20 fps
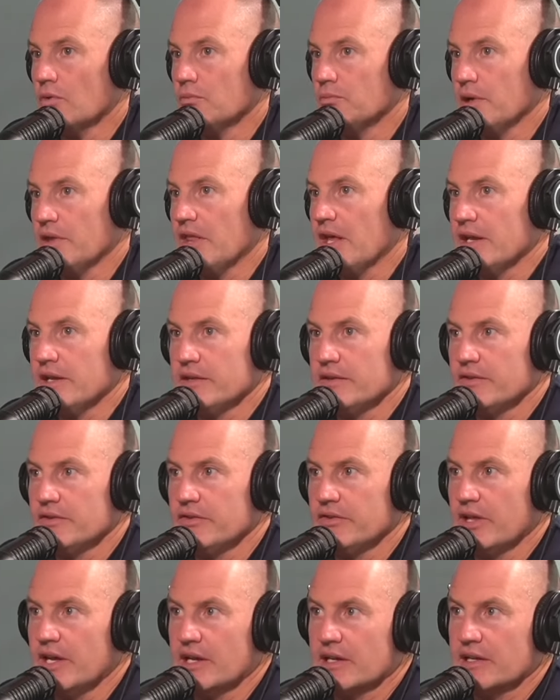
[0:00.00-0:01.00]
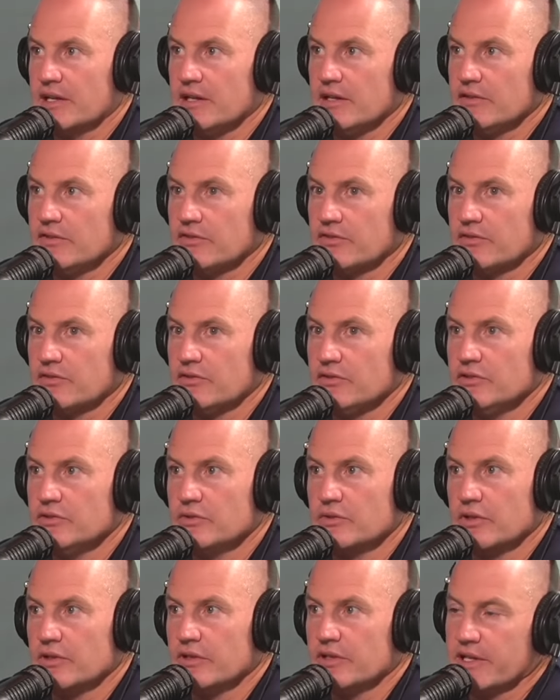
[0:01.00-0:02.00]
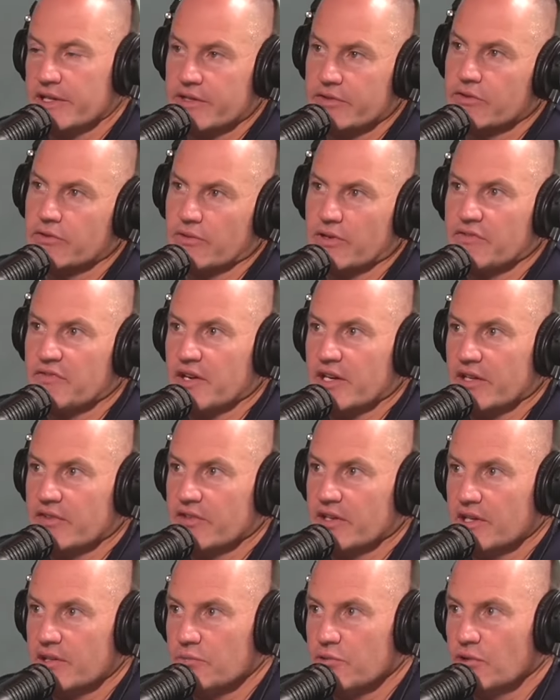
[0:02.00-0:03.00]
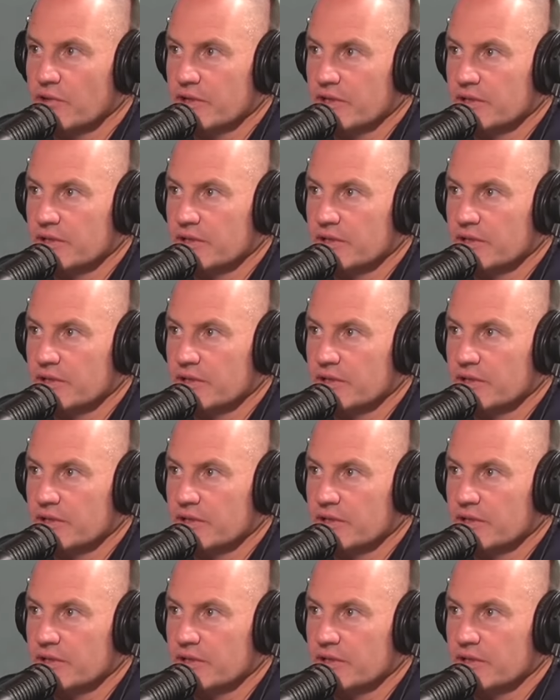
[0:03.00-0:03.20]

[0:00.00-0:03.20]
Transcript: but then in that case, you could refinance at any point.